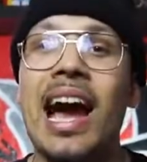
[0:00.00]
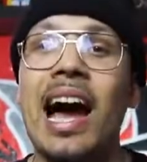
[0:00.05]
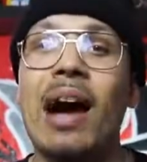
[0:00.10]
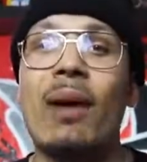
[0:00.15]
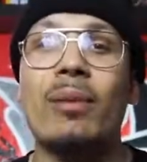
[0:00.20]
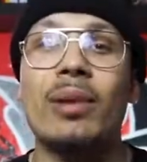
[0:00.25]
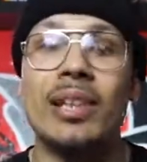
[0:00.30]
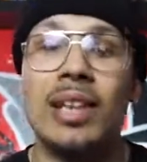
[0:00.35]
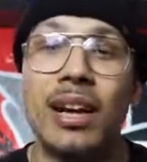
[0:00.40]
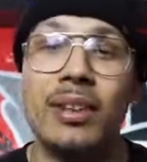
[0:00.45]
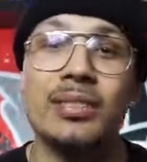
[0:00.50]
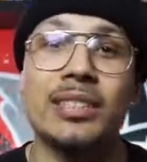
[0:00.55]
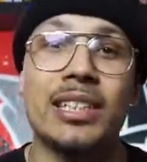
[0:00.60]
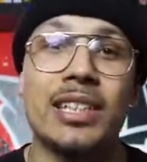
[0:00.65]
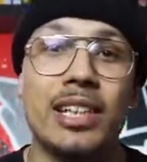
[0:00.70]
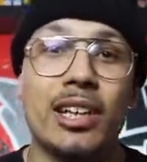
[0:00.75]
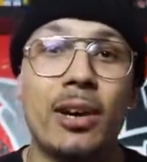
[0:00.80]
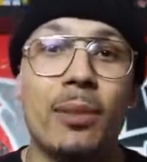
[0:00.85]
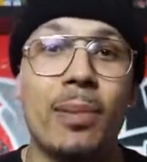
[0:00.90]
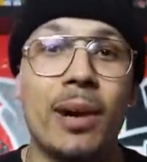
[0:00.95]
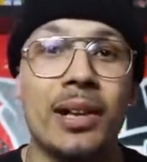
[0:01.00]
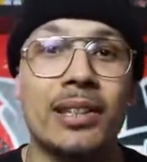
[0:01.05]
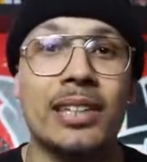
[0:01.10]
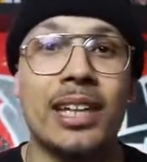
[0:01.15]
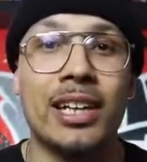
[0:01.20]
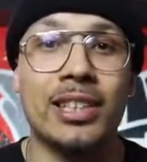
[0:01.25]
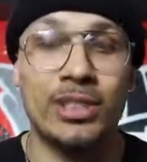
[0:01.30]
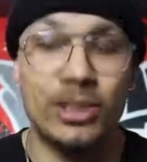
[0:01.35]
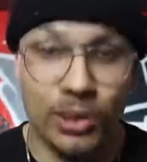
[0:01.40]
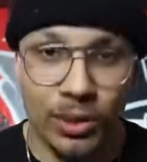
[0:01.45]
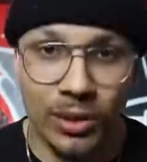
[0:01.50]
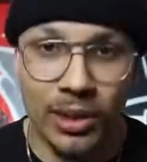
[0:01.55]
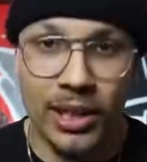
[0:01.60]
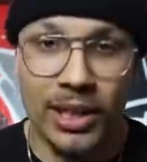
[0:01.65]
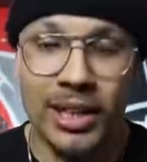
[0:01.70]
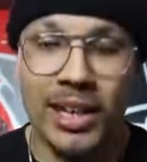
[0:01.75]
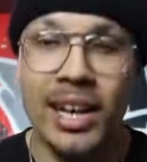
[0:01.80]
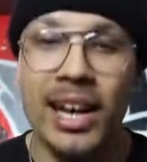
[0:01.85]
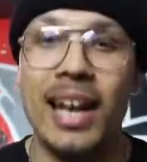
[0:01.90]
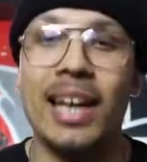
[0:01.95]
I would love to hear about that
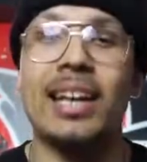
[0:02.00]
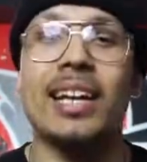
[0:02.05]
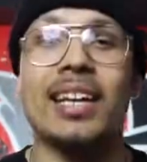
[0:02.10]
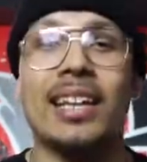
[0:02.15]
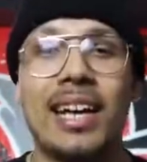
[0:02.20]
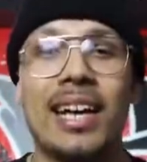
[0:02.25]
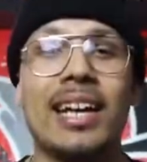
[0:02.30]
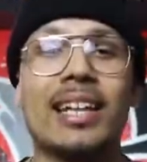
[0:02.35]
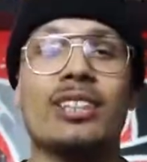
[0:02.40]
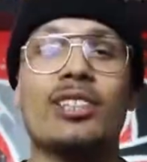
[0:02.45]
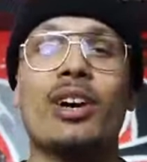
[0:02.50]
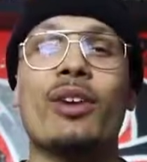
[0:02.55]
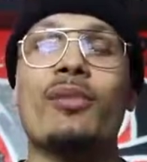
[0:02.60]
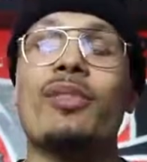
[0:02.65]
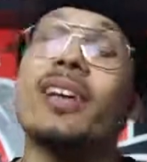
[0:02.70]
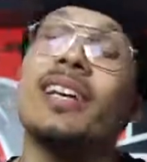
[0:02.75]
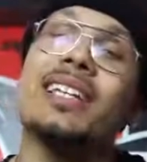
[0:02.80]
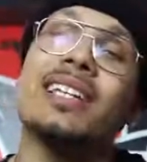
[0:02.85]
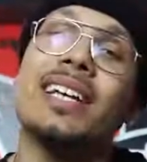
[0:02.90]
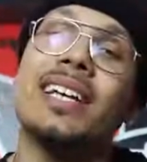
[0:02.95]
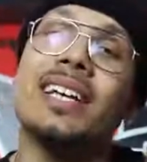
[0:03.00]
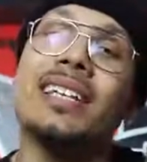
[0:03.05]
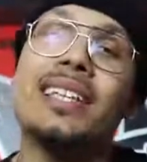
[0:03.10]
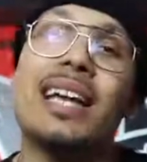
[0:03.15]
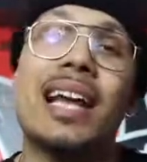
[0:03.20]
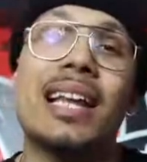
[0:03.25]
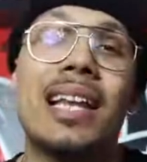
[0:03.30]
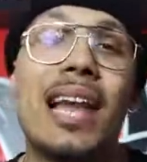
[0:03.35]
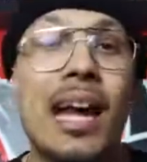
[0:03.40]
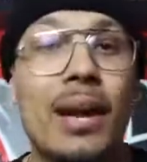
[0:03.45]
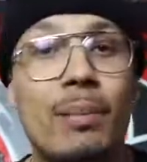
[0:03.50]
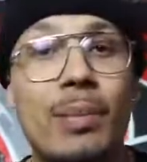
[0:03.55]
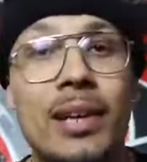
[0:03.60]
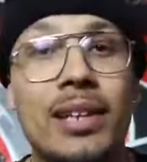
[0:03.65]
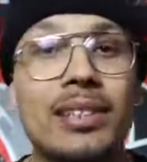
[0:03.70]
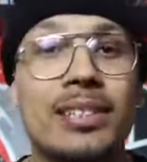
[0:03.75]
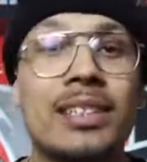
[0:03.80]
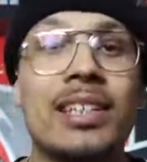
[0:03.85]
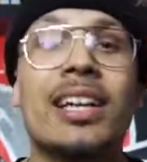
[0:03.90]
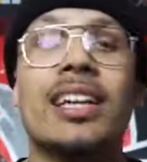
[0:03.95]
story. And again, don't forget to hit that like
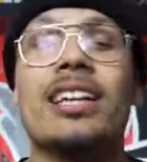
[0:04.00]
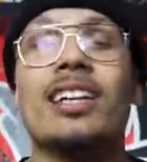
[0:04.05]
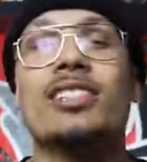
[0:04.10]
button.